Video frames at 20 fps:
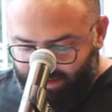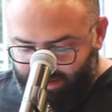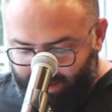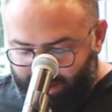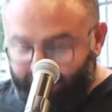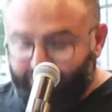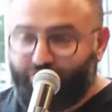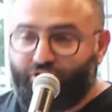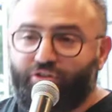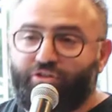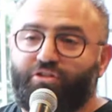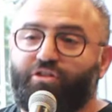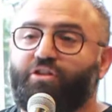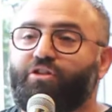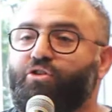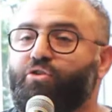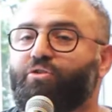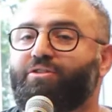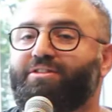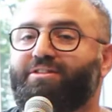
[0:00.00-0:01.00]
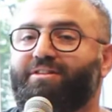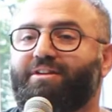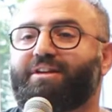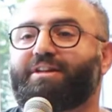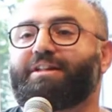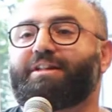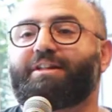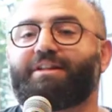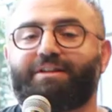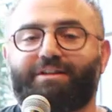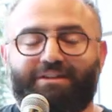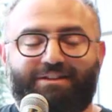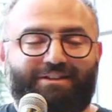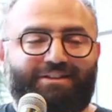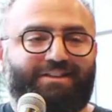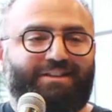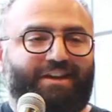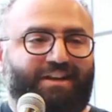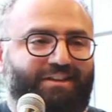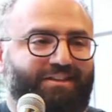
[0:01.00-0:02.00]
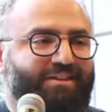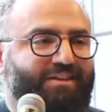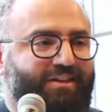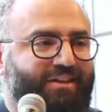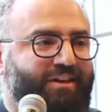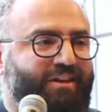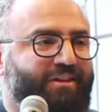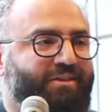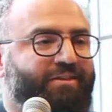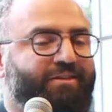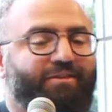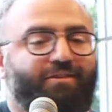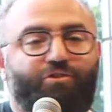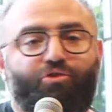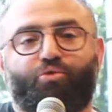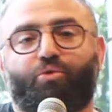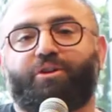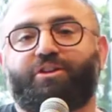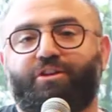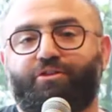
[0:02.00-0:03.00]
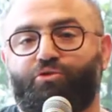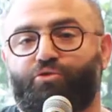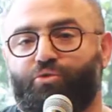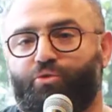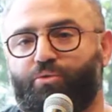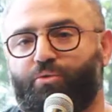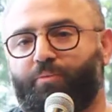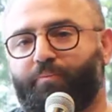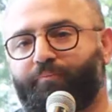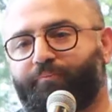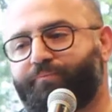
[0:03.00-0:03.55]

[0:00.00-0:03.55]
and continued till 1922.